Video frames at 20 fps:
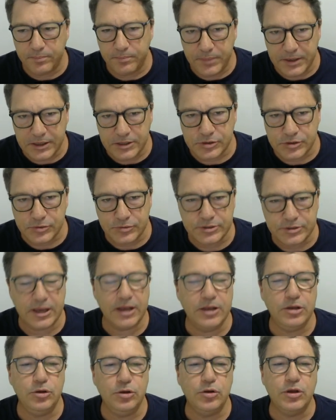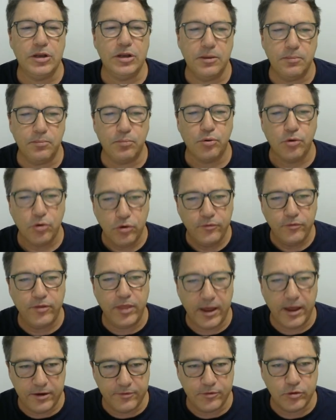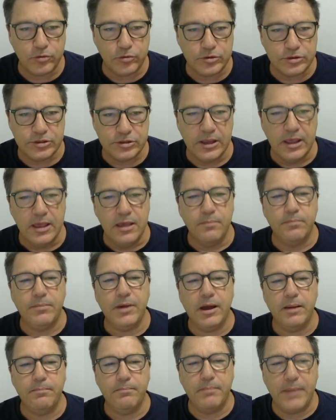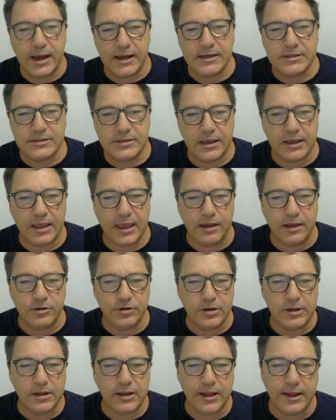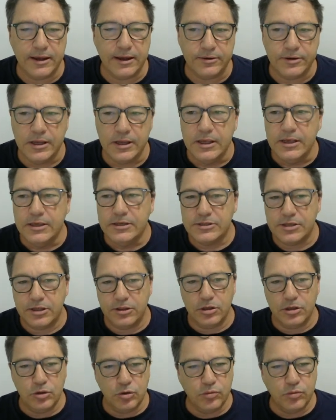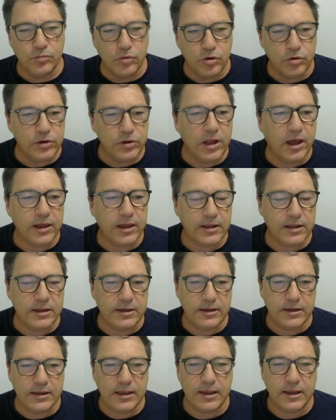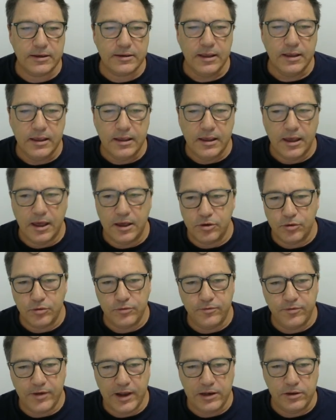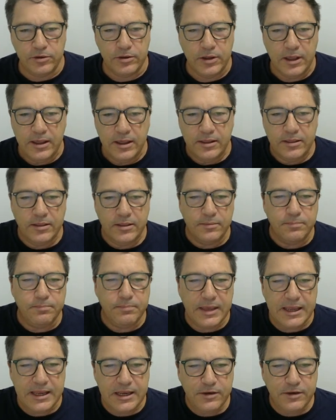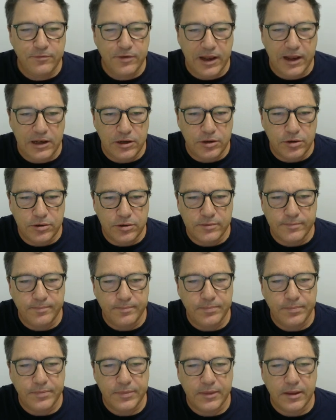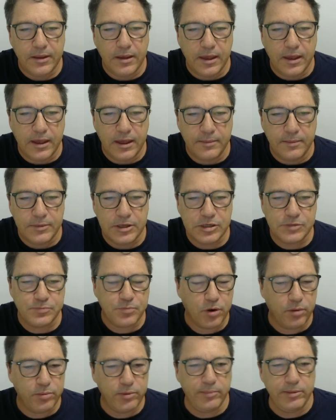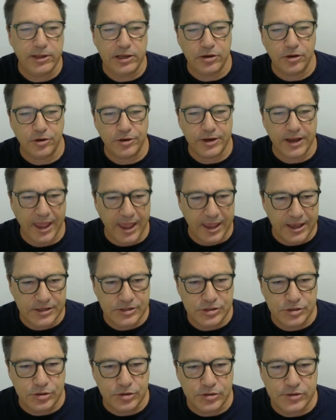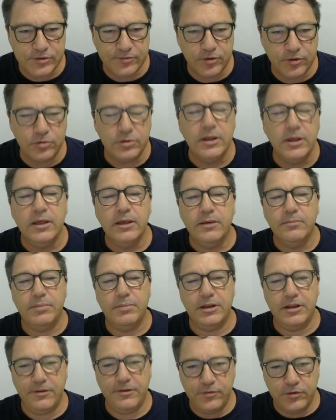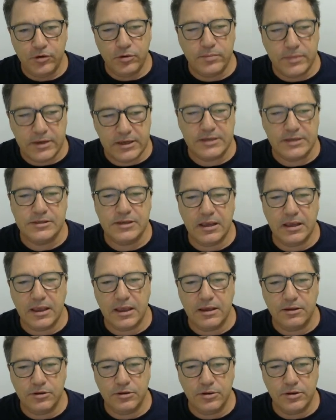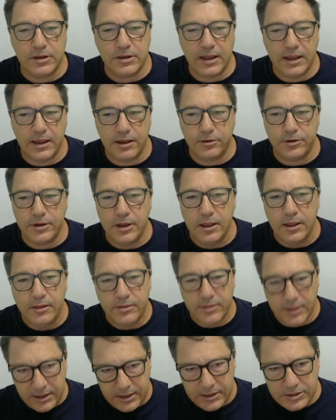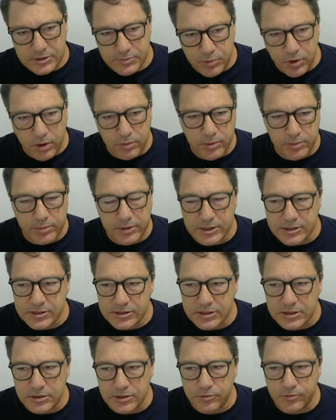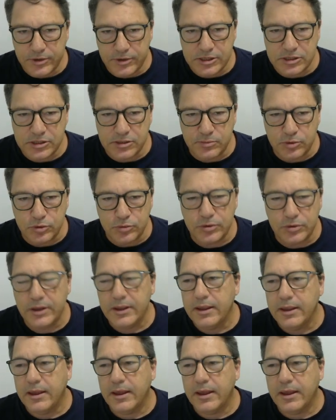pixels. And you can improve that, of course, by masking out your cloud so that you're more likely to get a good value. The mean value is probably not as useful, but if you're masking out your cloud, then it's probably still a reasonable